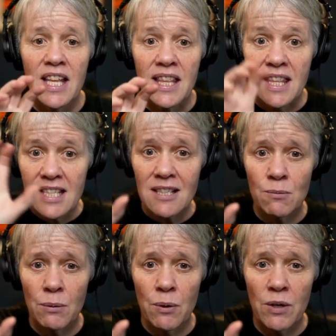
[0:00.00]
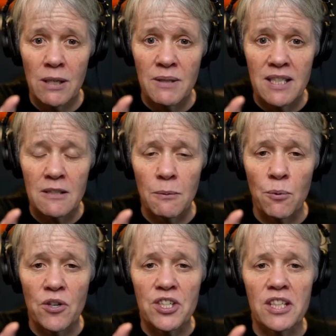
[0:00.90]
this is what we want to be
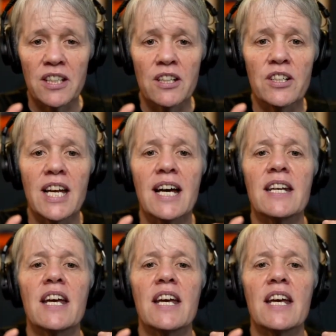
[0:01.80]
disproportionately good at,